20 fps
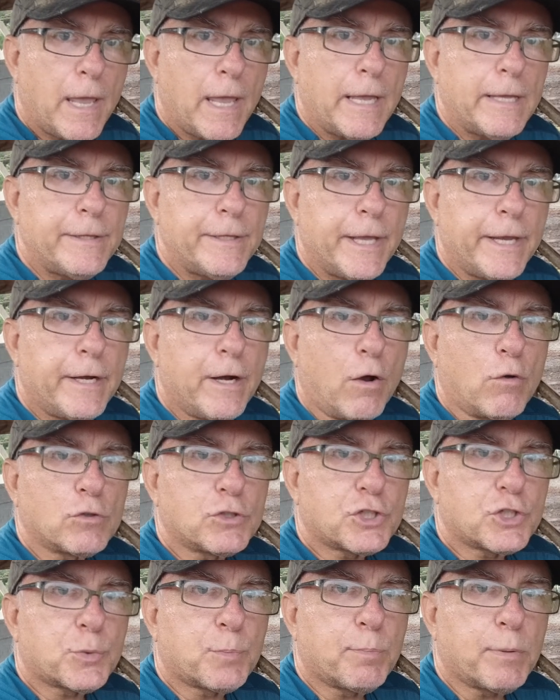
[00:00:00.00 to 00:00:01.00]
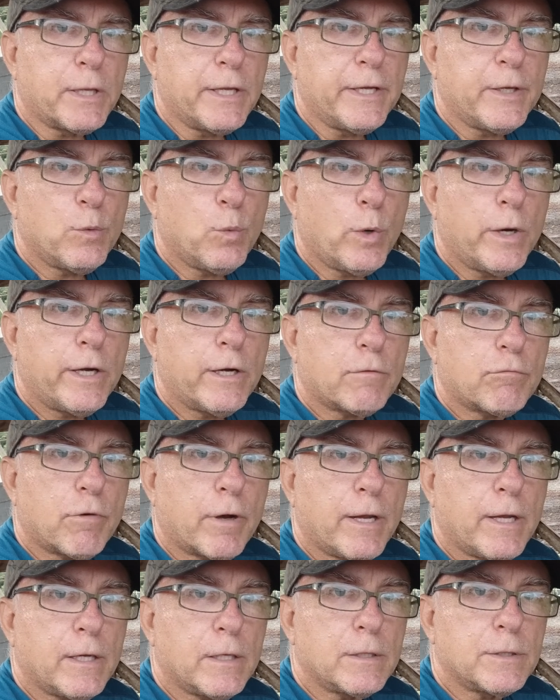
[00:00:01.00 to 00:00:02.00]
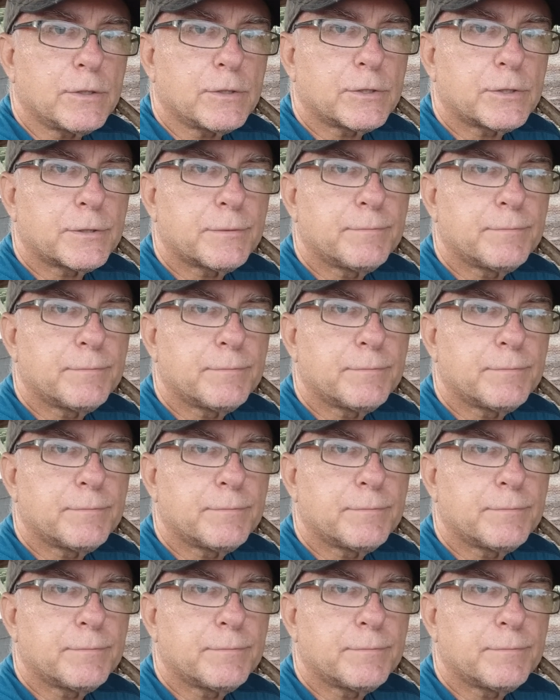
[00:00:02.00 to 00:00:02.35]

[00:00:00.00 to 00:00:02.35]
and they don't split when it rains.